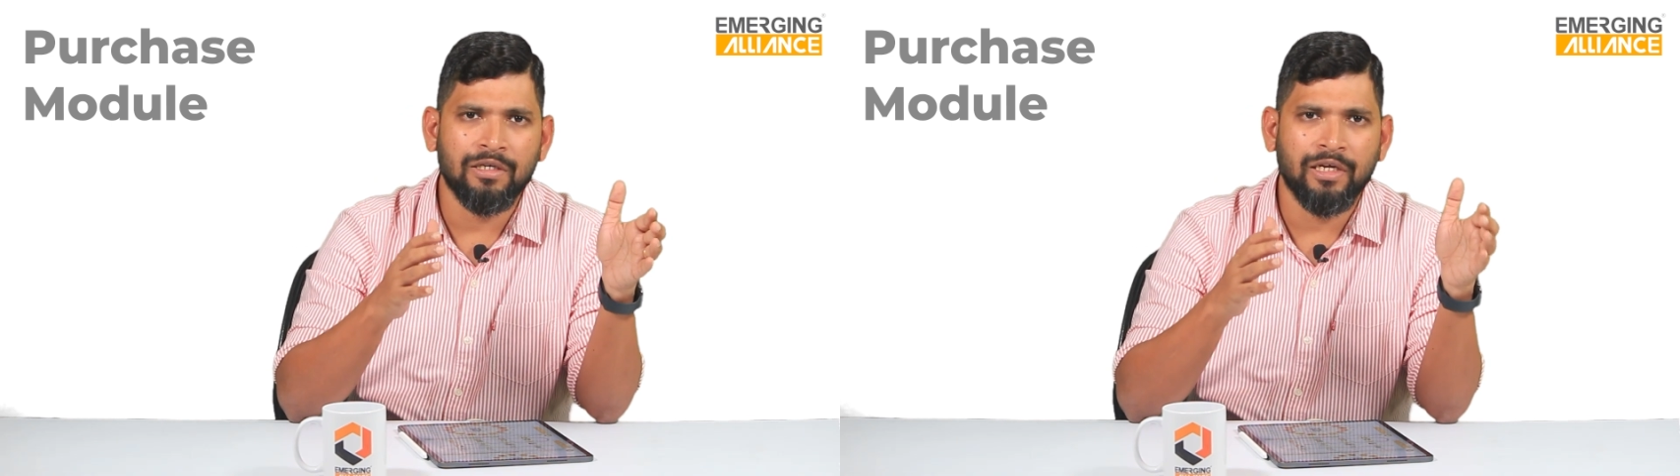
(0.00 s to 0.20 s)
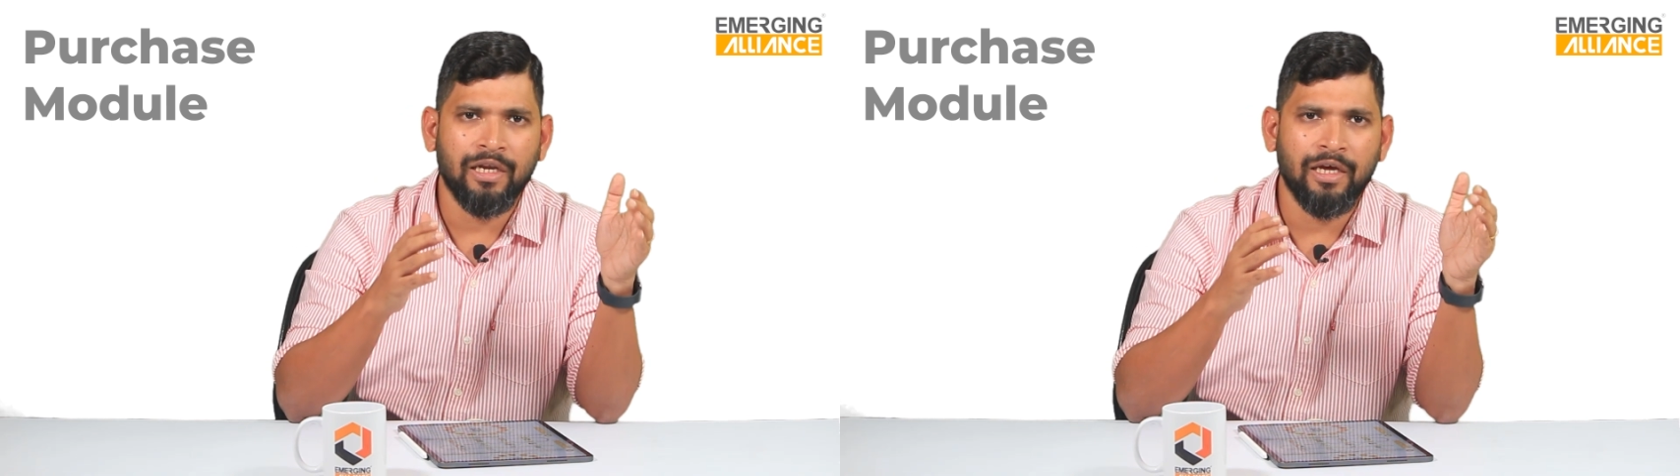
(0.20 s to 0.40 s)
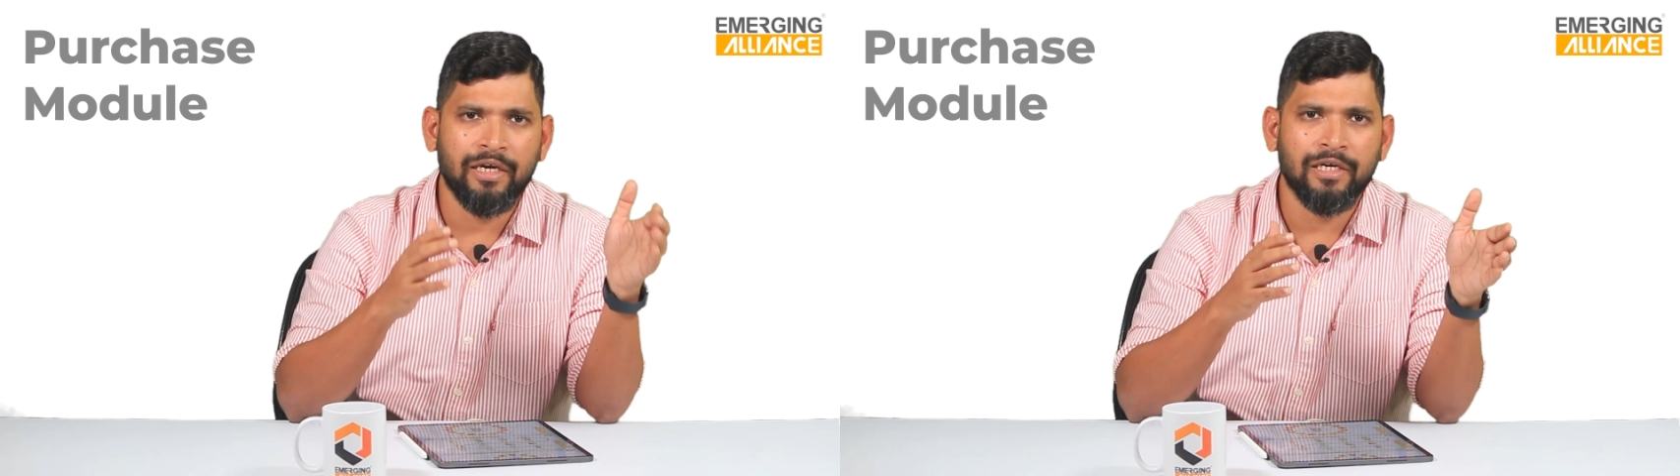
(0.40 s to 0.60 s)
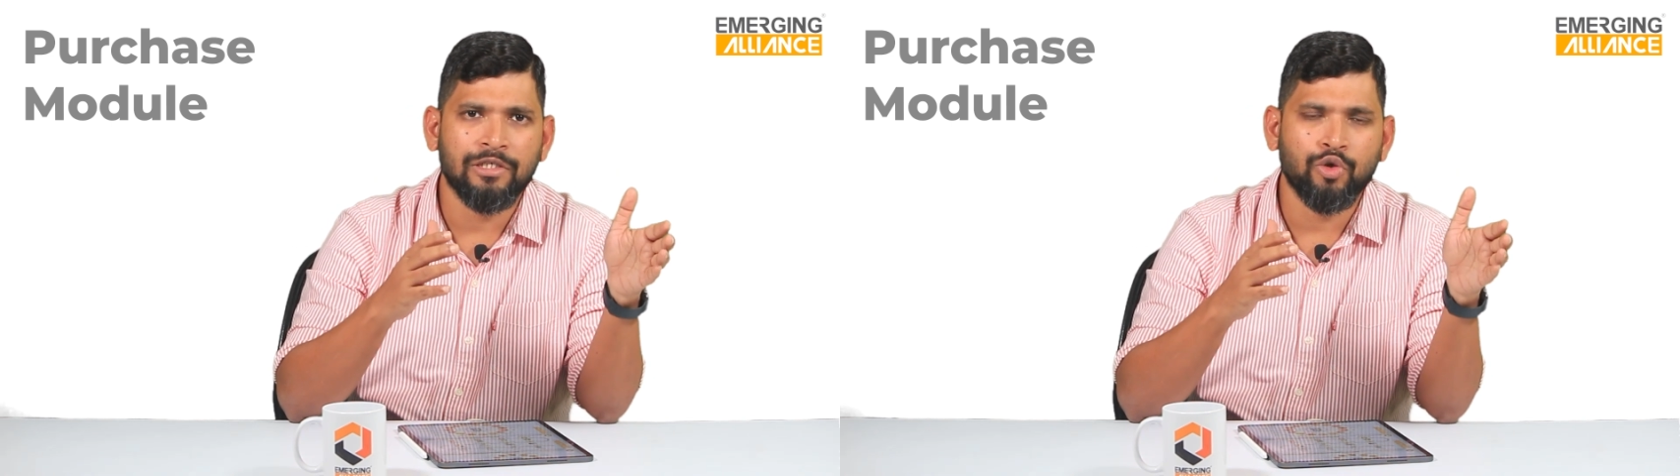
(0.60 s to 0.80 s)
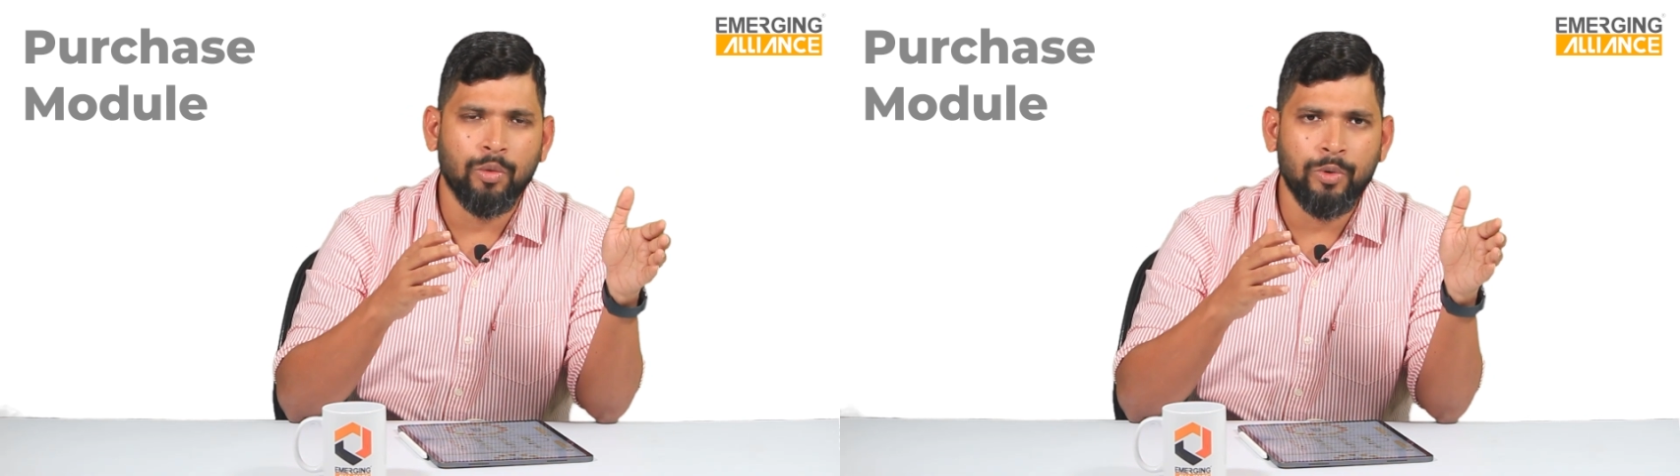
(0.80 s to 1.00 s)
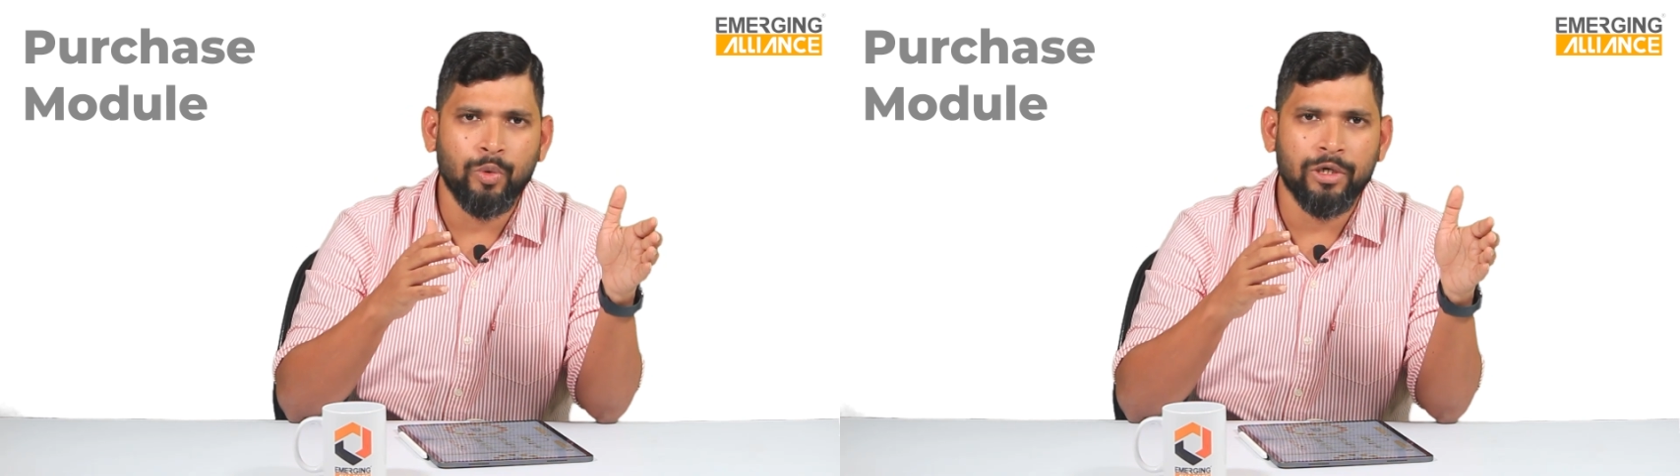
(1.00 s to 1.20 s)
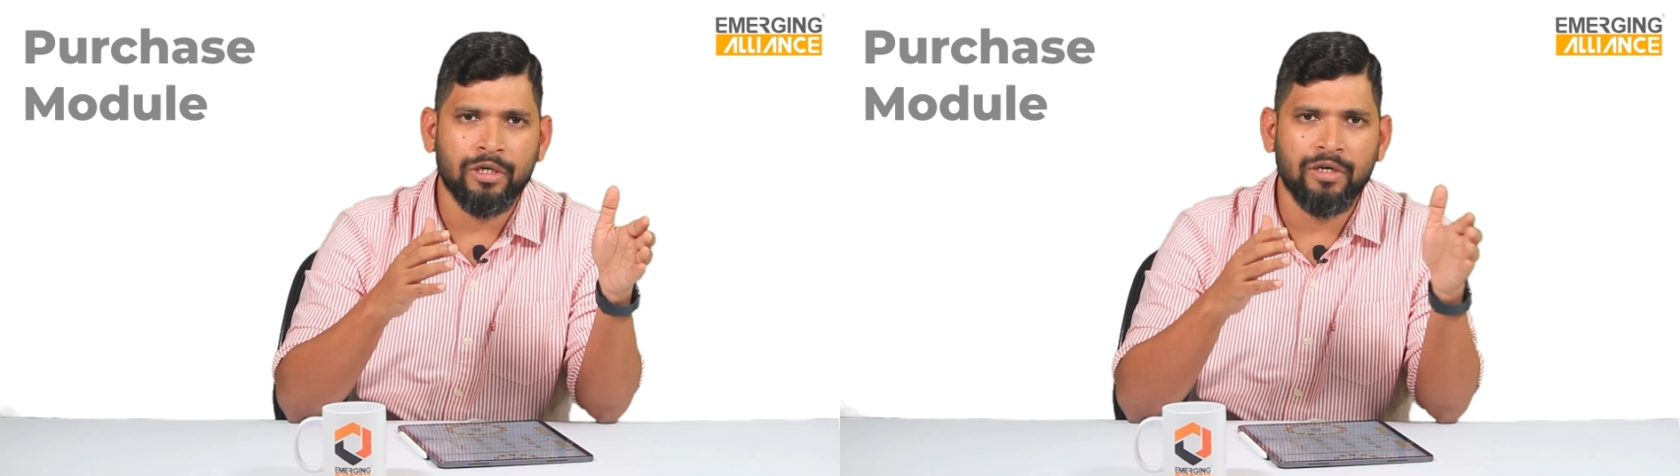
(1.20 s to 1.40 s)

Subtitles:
then A gets to approve it.